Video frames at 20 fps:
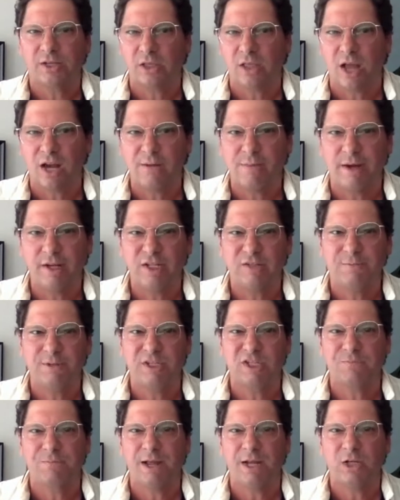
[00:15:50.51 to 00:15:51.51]
a lot of money's been
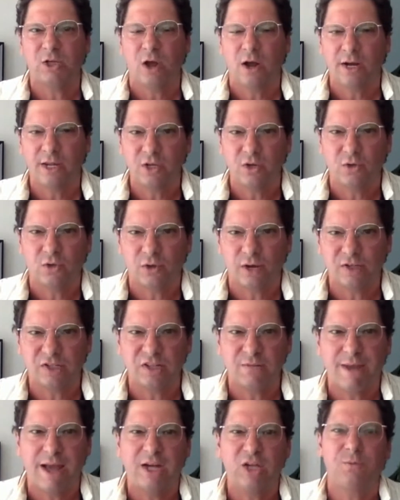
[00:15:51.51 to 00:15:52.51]
spent on it, you trust
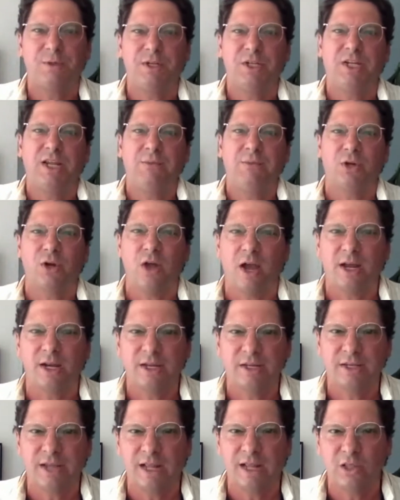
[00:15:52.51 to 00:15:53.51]
the management team, they're not
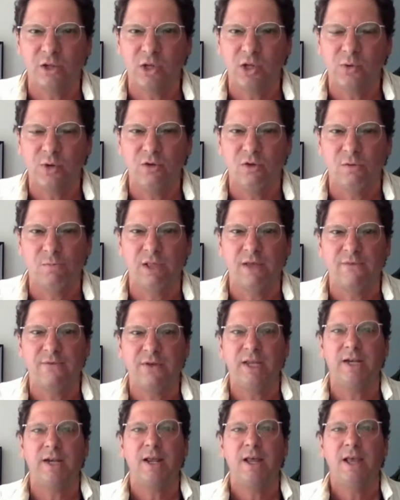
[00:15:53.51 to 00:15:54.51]
going to dilute you into oblivion.